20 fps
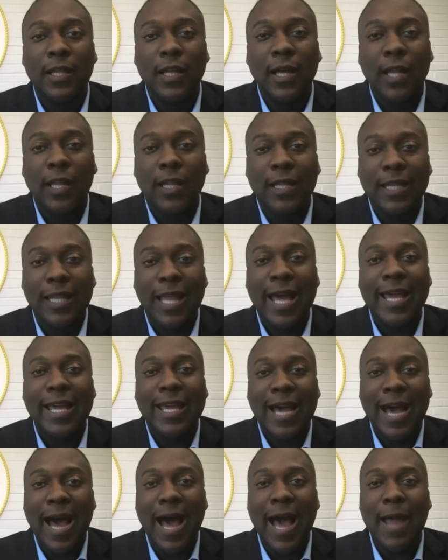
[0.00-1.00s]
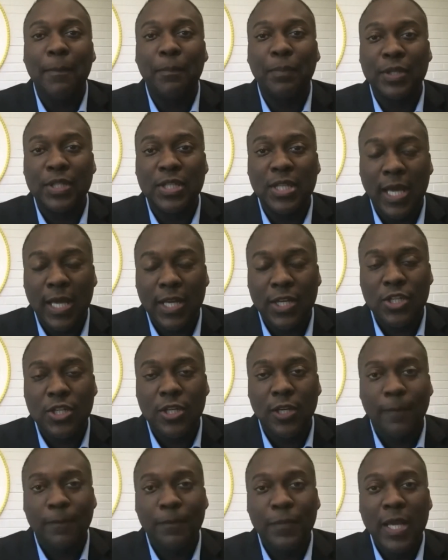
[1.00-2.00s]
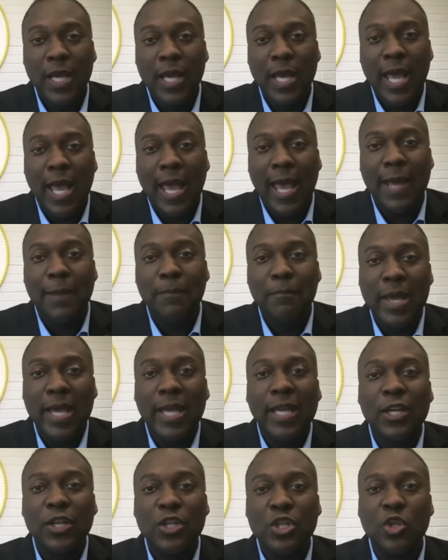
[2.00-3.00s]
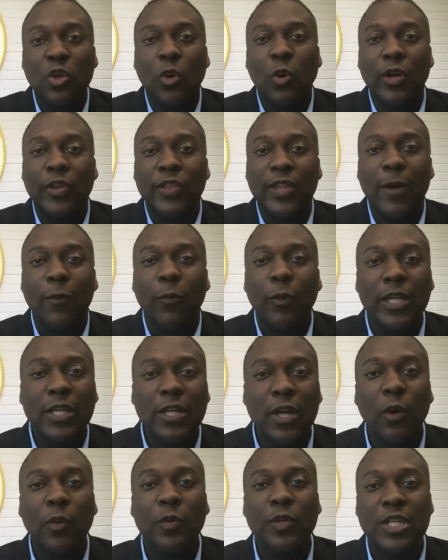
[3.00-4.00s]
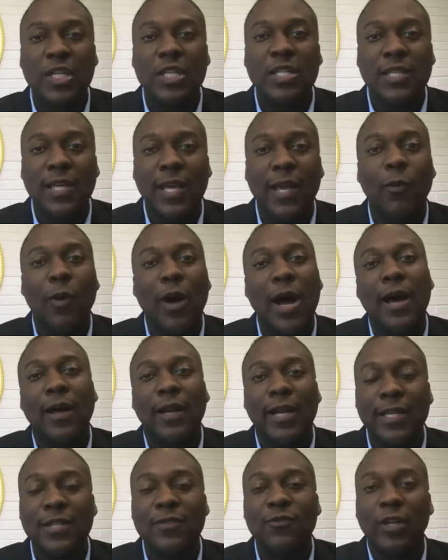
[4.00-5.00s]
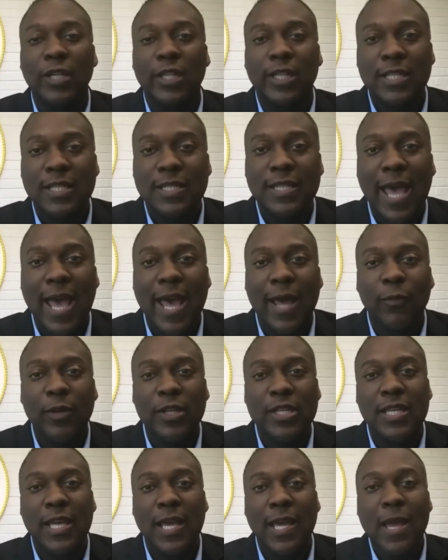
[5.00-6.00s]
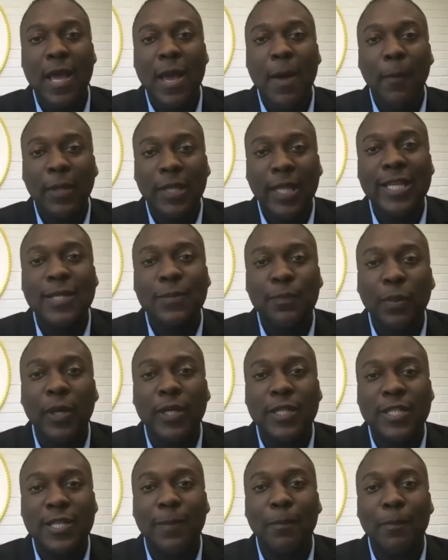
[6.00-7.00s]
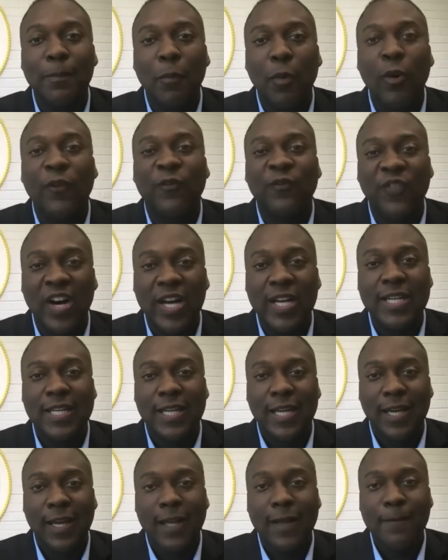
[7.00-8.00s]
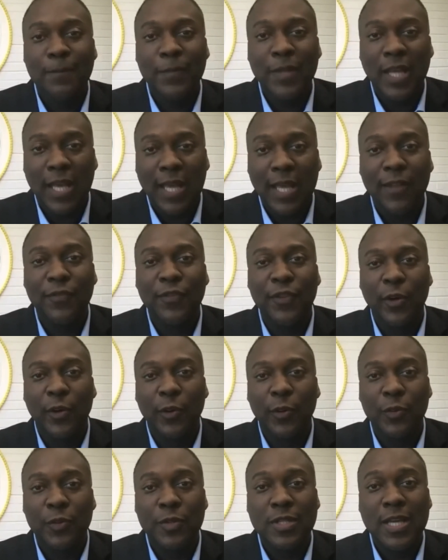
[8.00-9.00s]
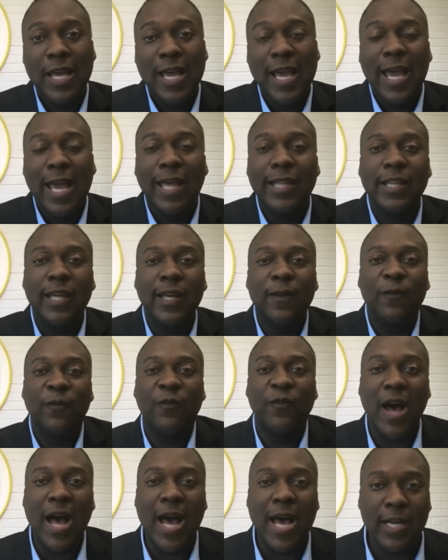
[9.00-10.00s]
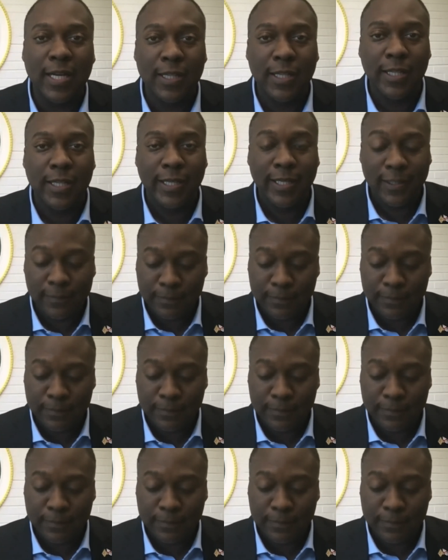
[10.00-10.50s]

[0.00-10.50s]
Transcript: like hypertension, and making sure that we don't just say, wow, that's really sad. We say, let's put some more funding in those. And then finally,